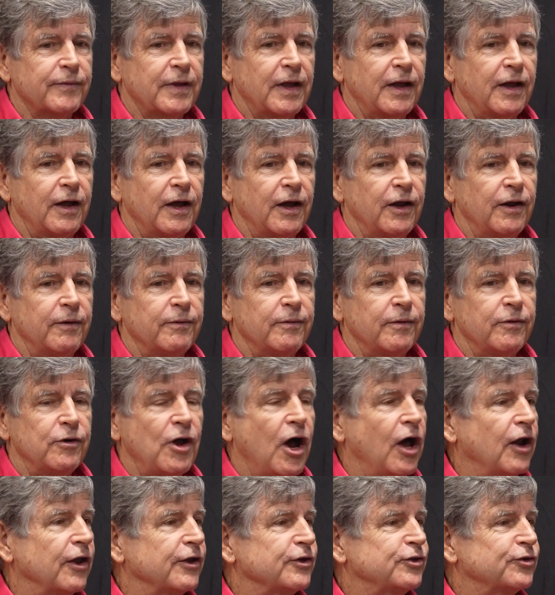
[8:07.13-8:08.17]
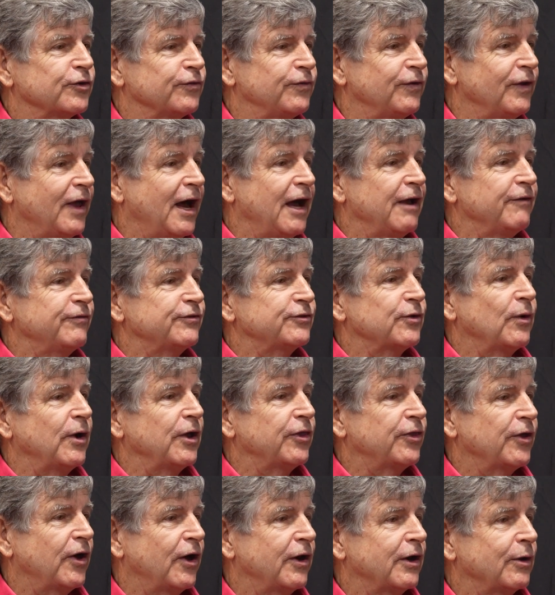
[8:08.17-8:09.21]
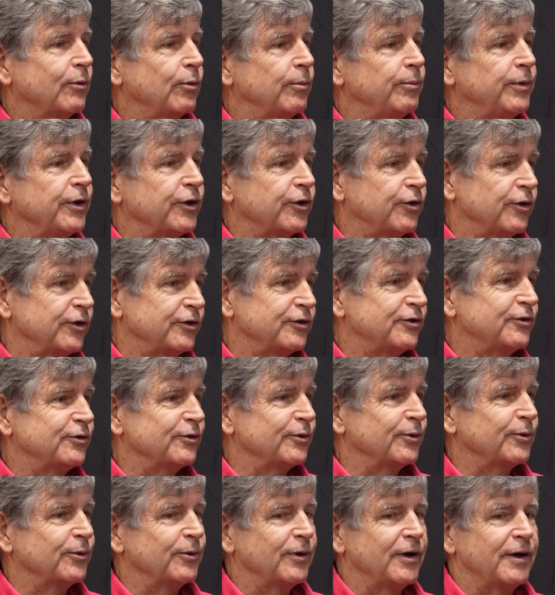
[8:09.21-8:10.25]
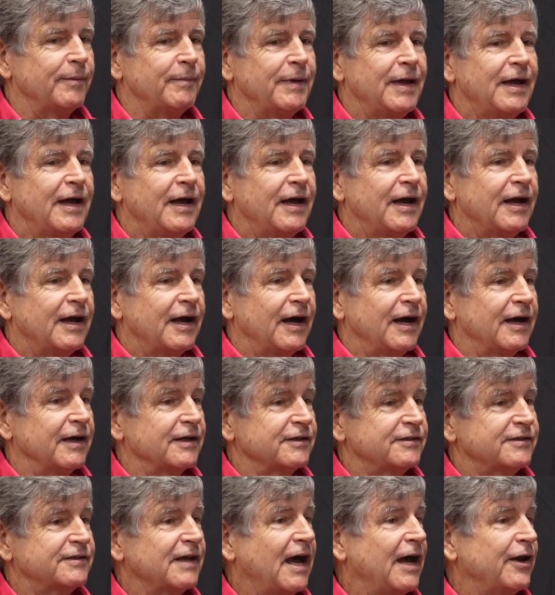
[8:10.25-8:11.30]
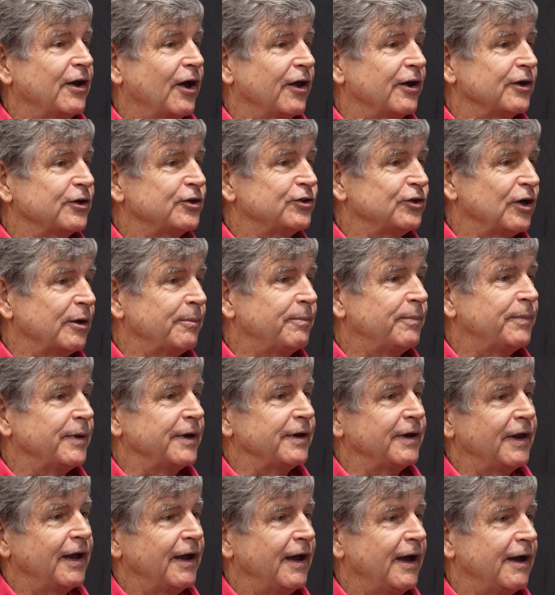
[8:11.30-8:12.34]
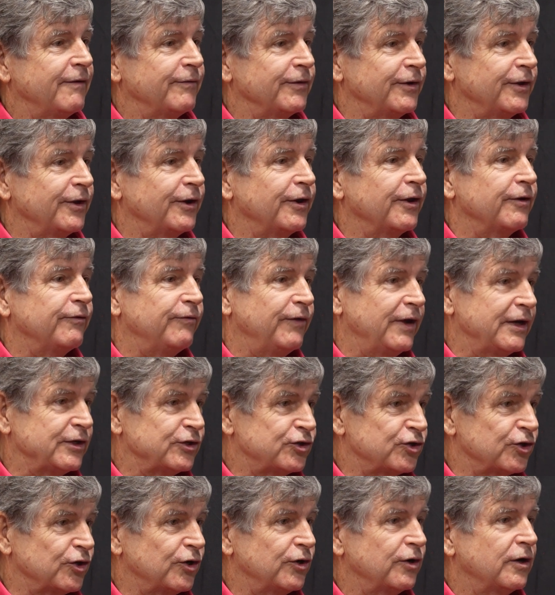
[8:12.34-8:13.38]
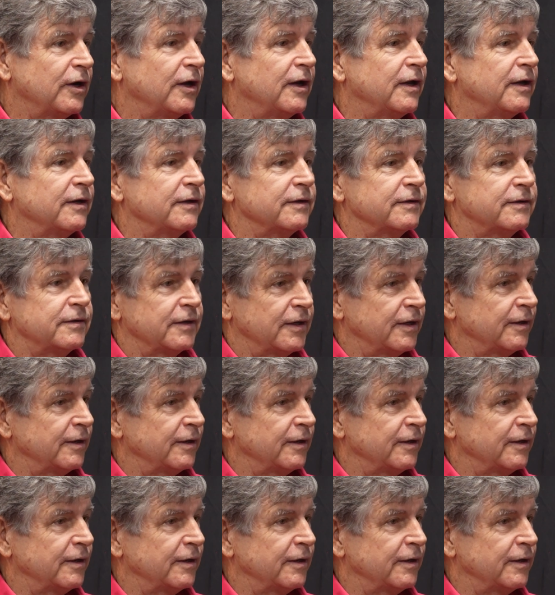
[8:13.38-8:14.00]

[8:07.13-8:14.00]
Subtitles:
knowledge of life, so I thought it would be good to sign on a ship and have a little adventure. And